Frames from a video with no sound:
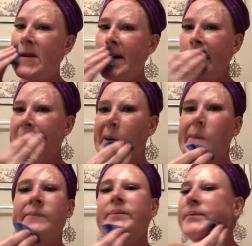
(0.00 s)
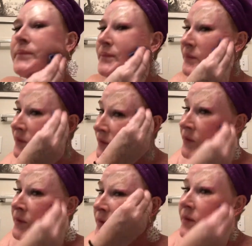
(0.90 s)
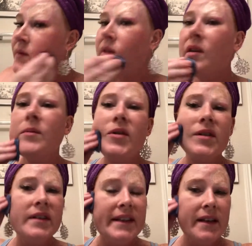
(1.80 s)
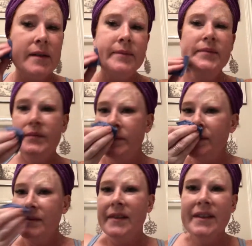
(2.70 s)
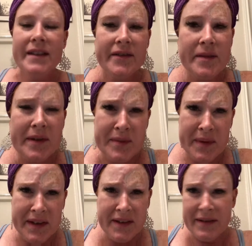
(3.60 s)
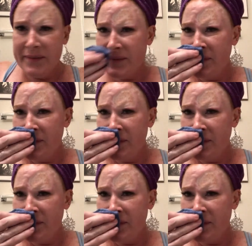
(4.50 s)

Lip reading: So here we go. So I'm all cleaned up. And this stuff smells pretty good.